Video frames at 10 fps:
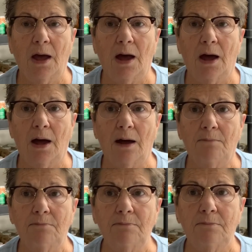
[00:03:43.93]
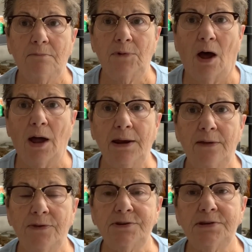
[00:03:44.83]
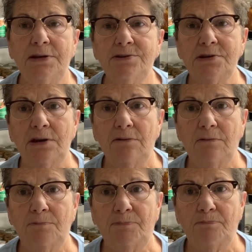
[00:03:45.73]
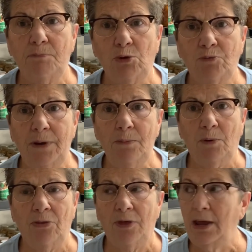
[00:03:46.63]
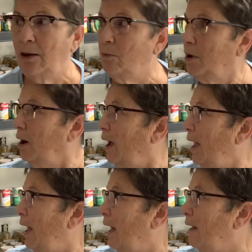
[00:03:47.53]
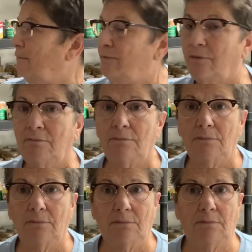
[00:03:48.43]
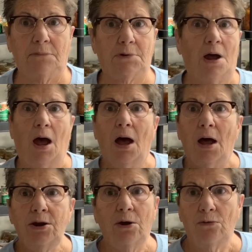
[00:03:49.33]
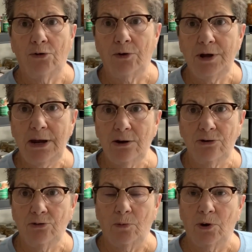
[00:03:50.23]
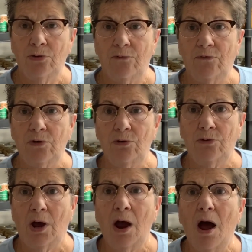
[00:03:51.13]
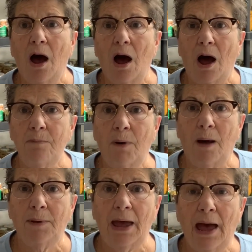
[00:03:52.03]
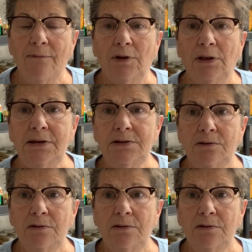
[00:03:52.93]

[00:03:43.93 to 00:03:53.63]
um, not in the sense that most people think where I have, ton, you know, 30 years worth of food. I probably have at least,